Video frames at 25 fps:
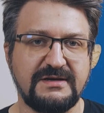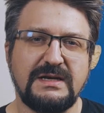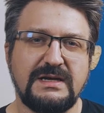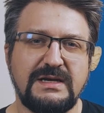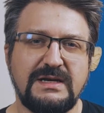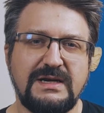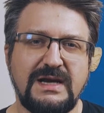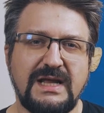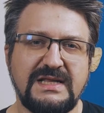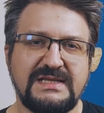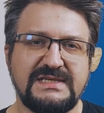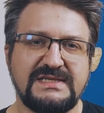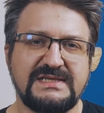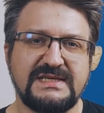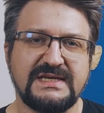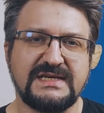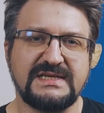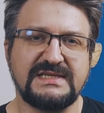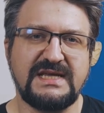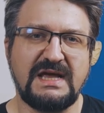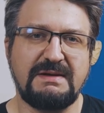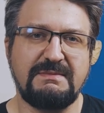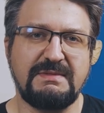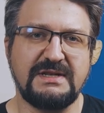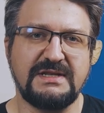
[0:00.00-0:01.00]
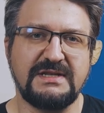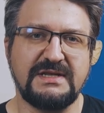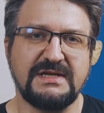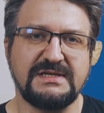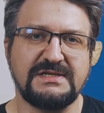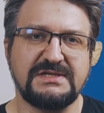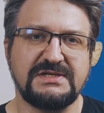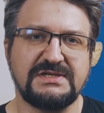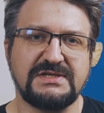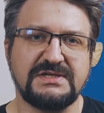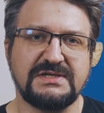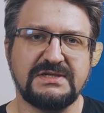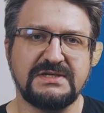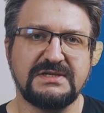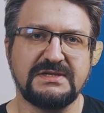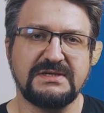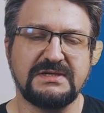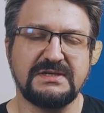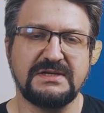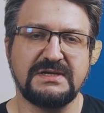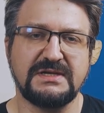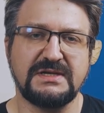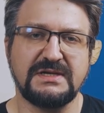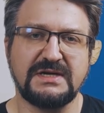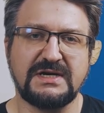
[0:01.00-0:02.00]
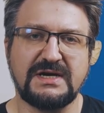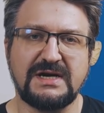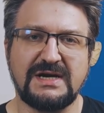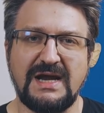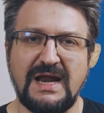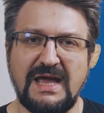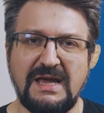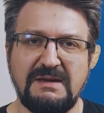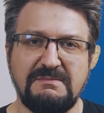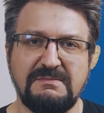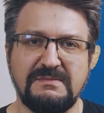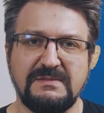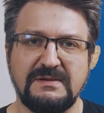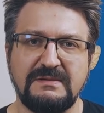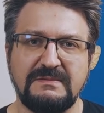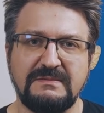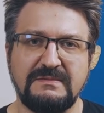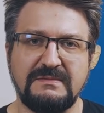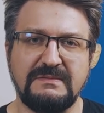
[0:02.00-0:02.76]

Let's examine this claim.